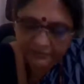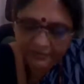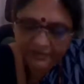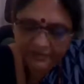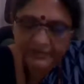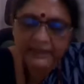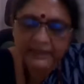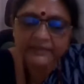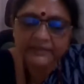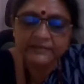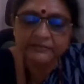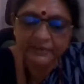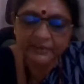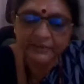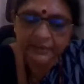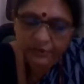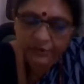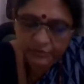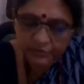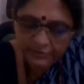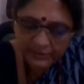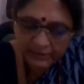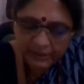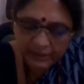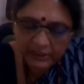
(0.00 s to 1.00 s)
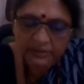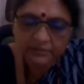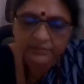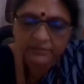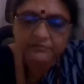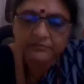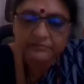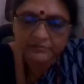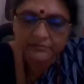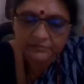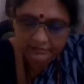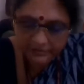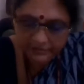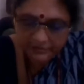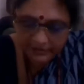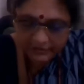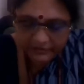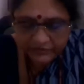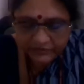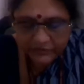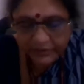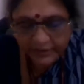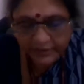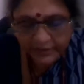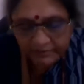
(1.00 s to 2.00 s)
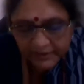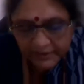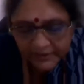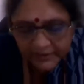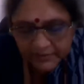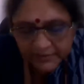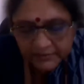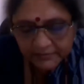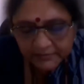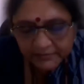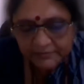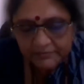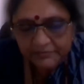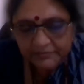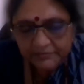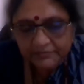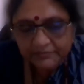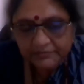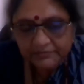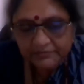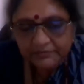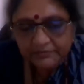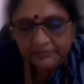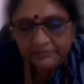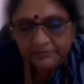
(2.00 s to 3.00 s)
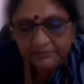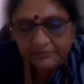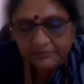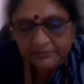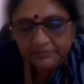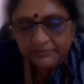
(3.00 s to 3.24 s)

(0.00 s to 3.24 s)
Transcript: yes, we you... use a, yeah, sorry, please. Yeah, and,